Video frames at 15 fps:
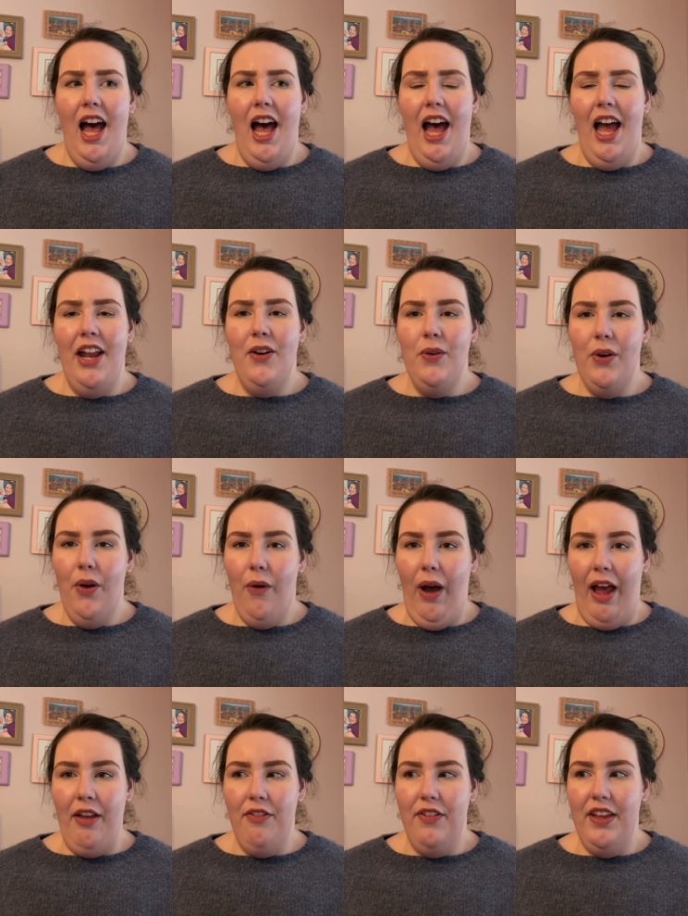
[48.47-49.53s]
I don't know,
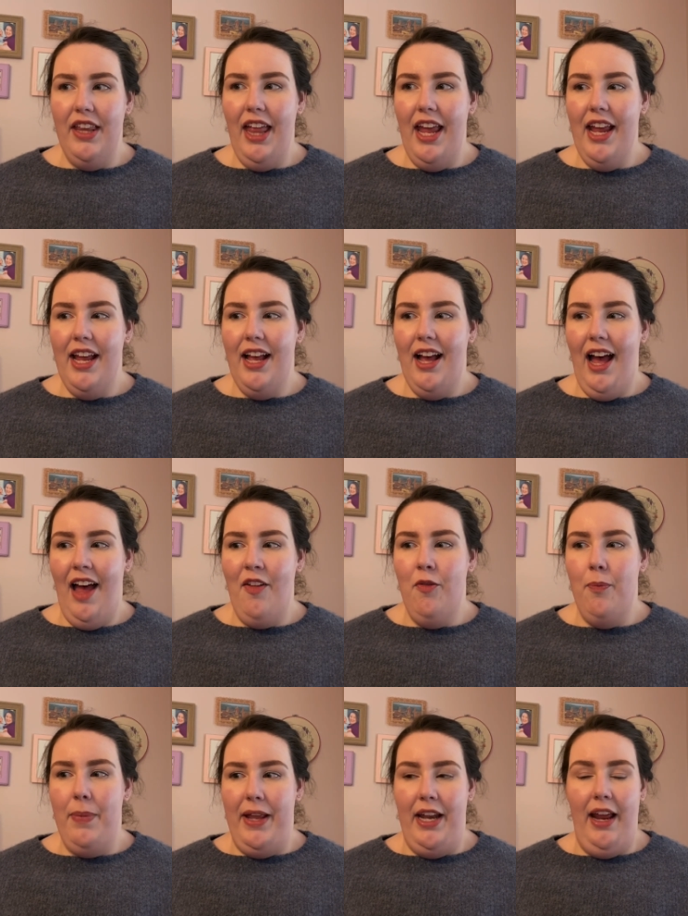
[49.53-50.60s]
I feel like I've
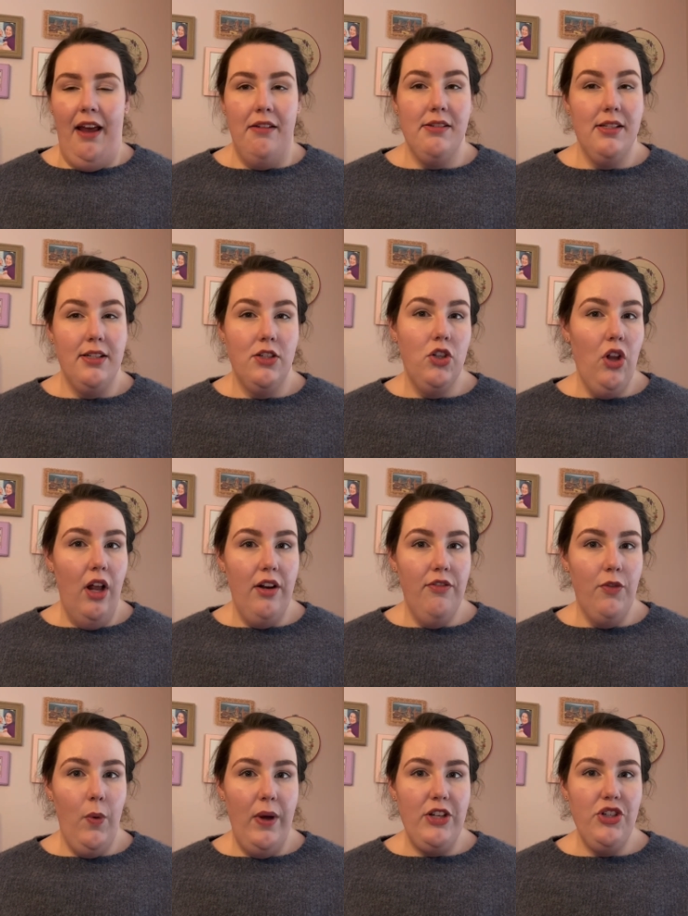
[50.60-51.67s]
been asked a lot of
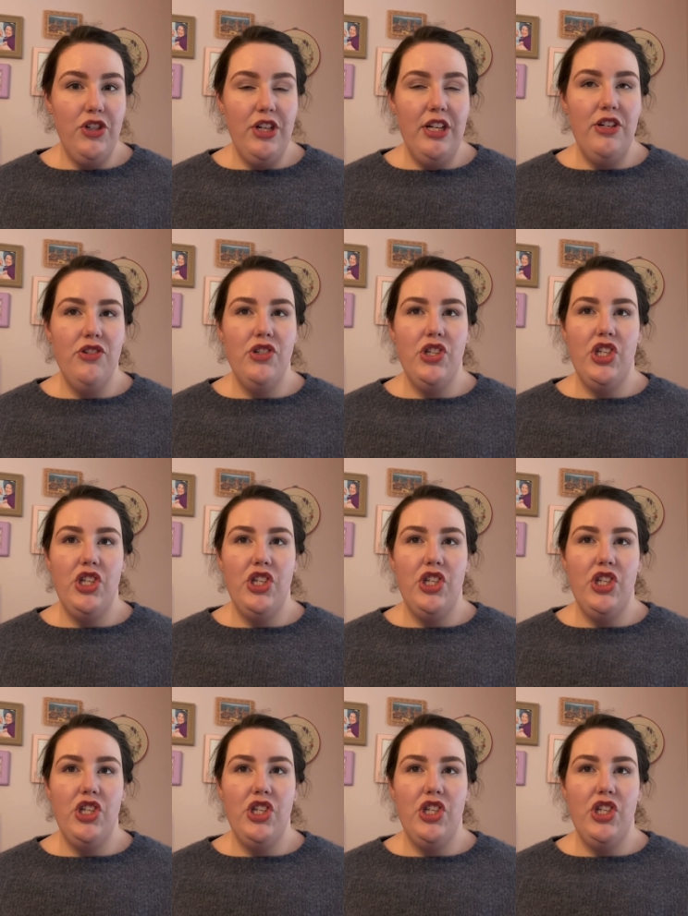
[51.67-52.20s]
questions.